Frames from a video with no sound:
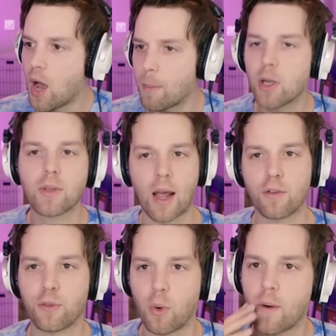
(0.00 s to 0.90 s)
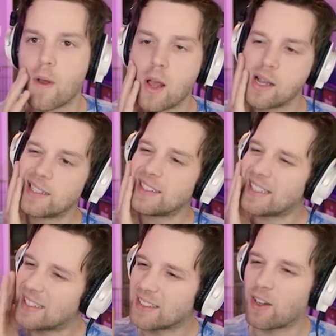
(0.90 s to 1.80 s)
I'm gonna go down a floor.
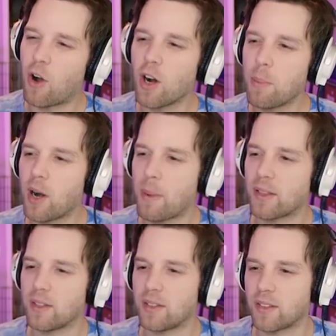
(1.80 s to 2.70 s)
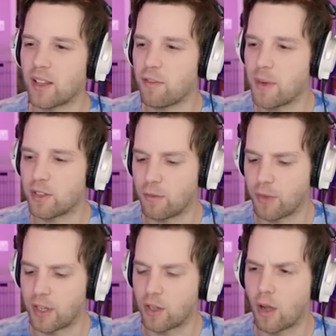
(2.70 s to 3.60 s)
The hard part about this is I left myself
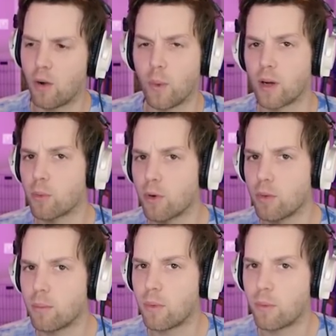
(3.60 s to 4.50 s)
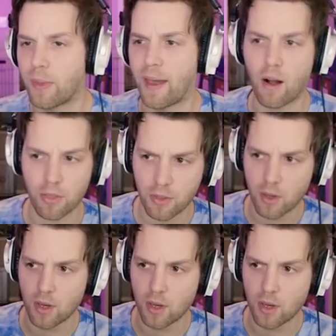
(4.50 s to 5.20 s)
with like no wiggle room with health,